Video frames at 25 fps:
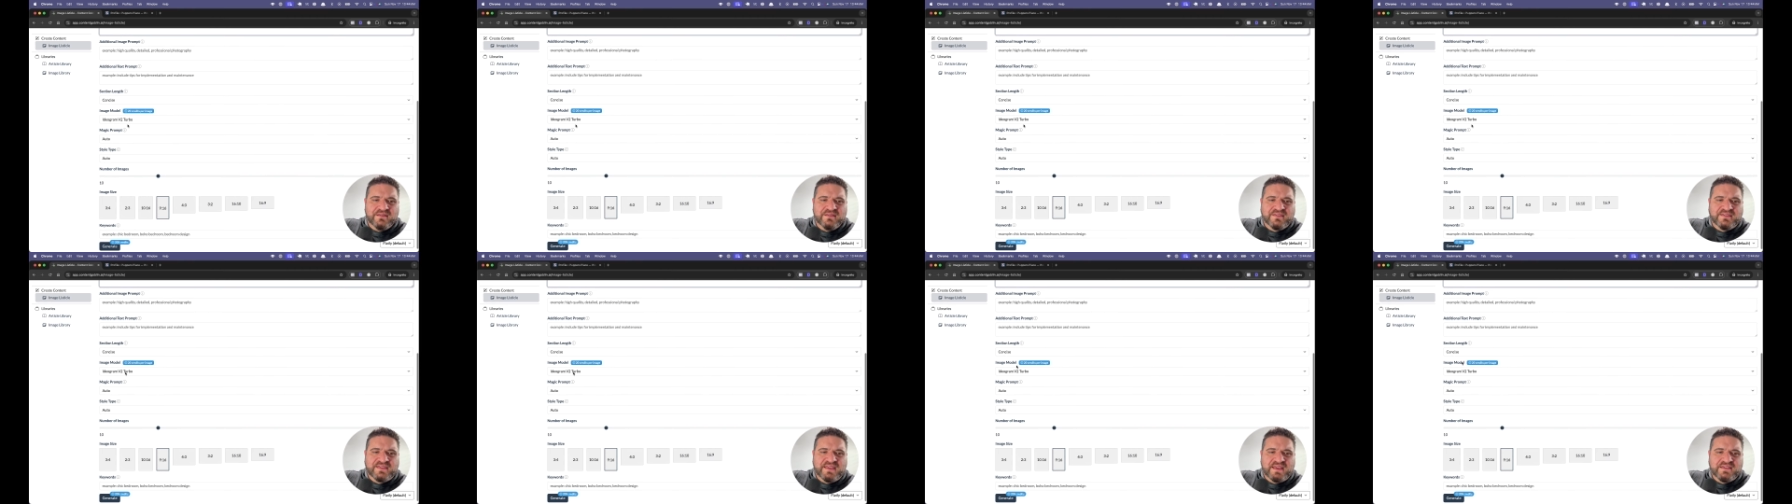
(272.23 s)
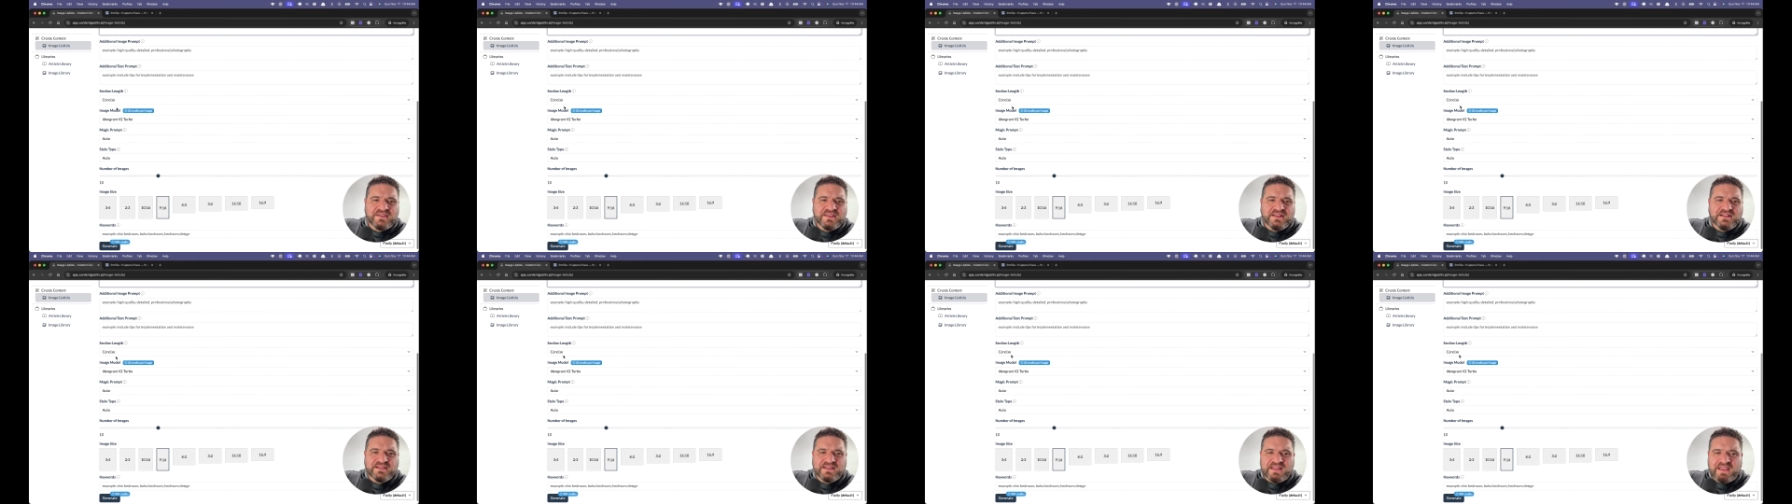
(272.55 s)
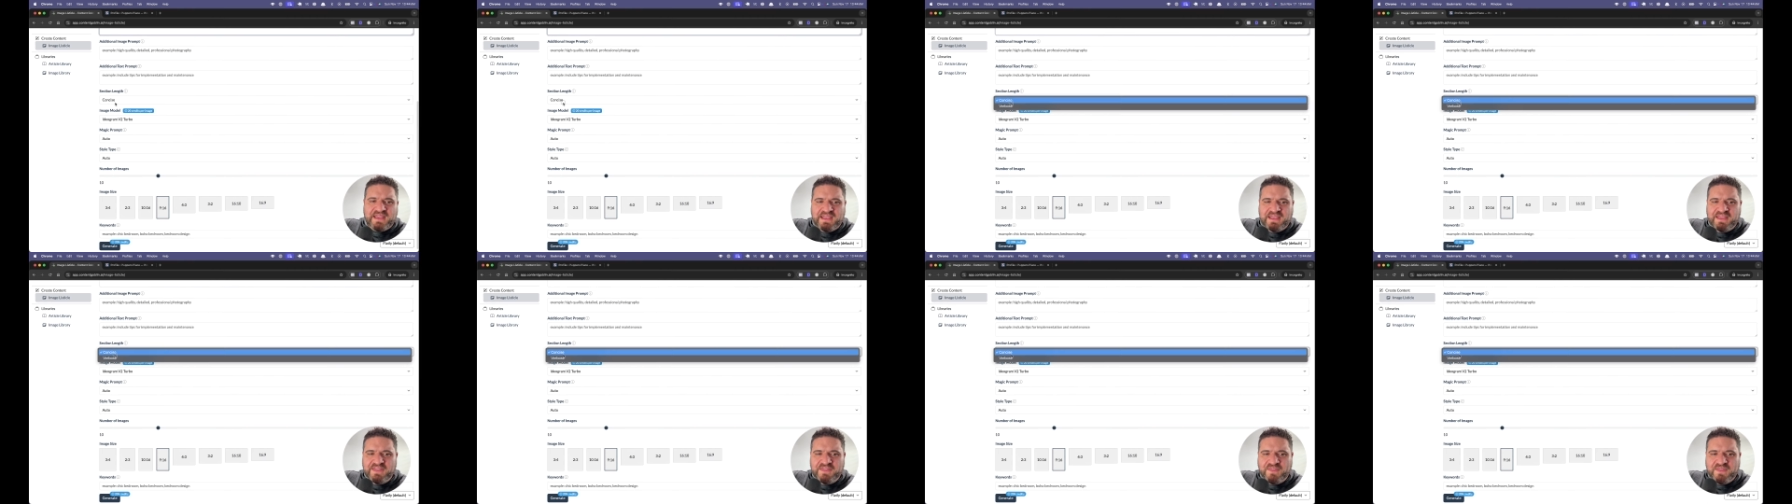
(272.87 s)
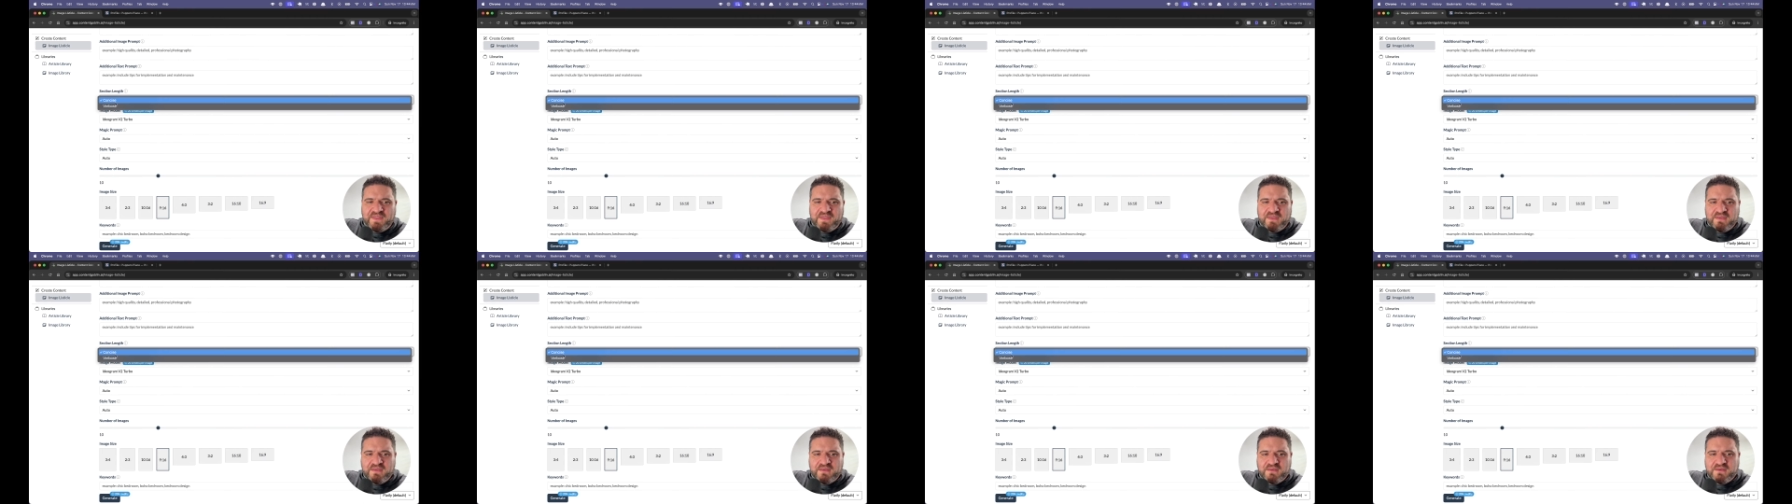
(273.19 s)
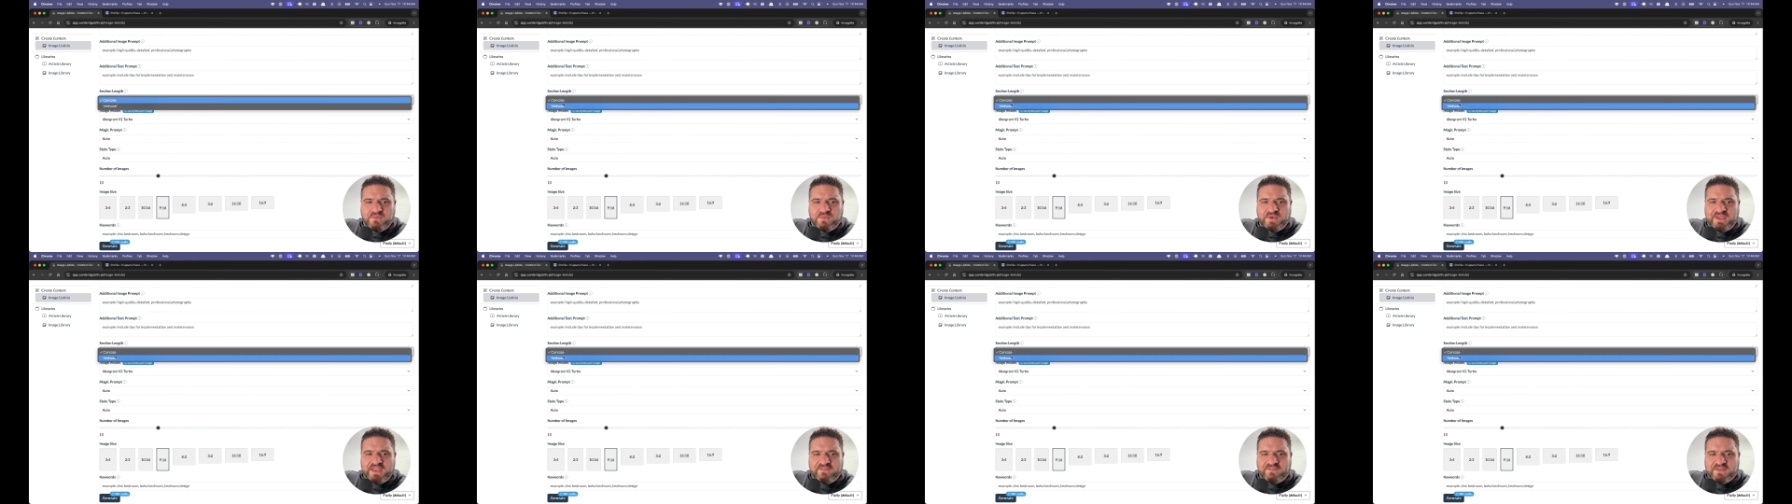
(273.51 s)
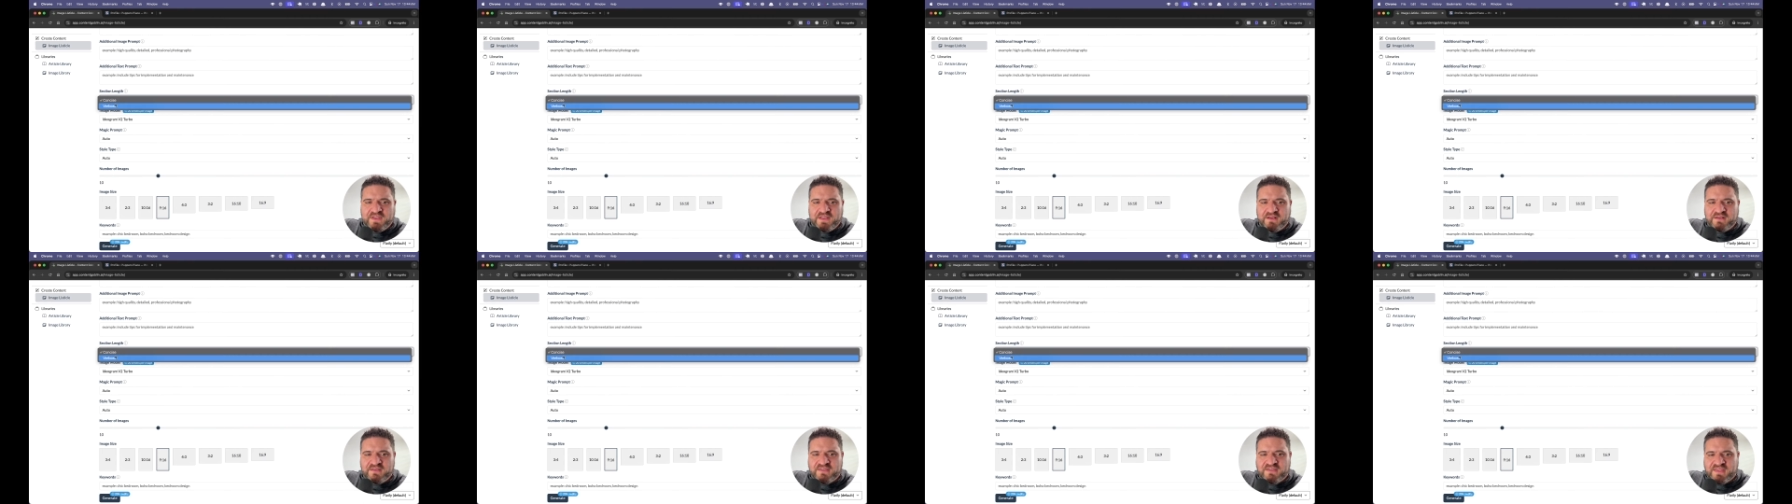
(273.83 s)
Section length, we have
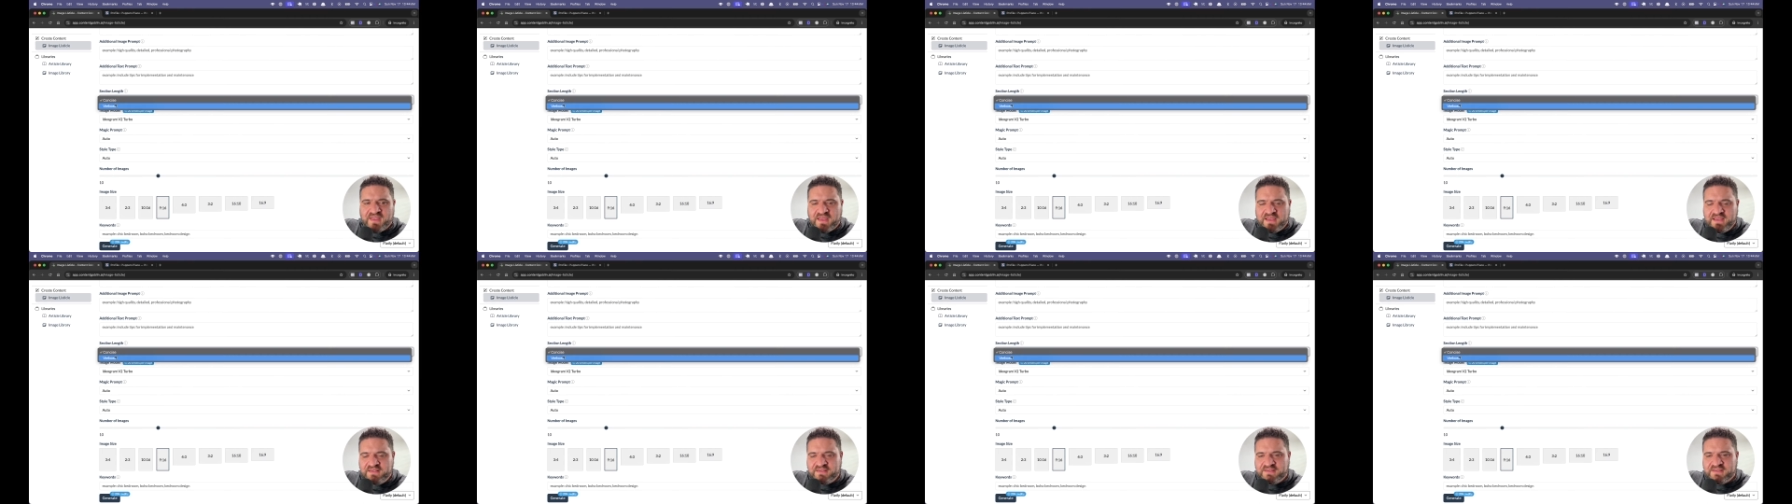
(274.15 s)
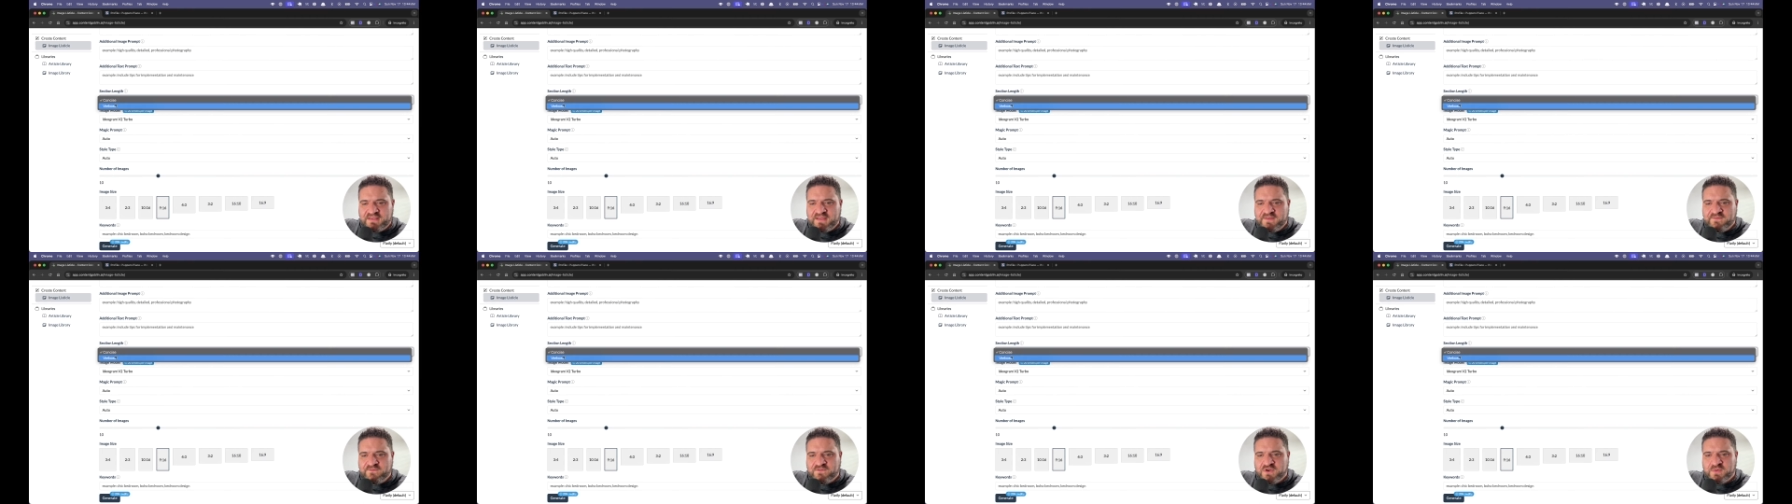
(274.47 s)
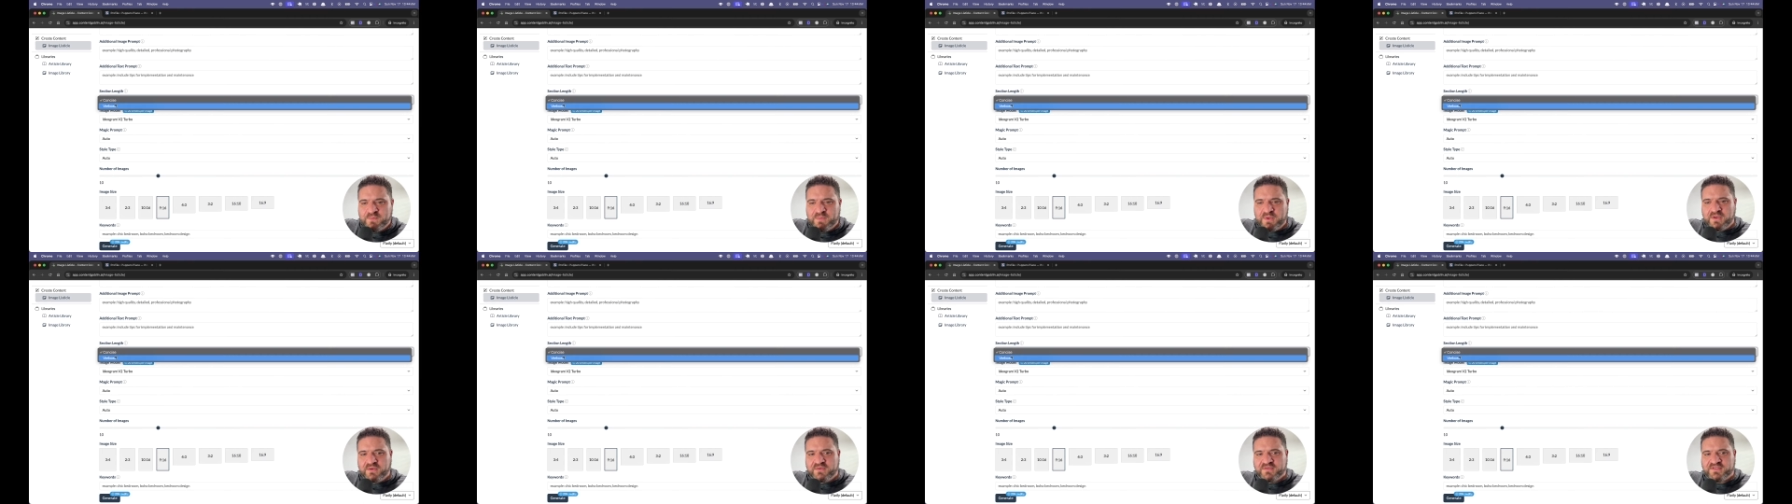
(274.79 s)
concise and verbose.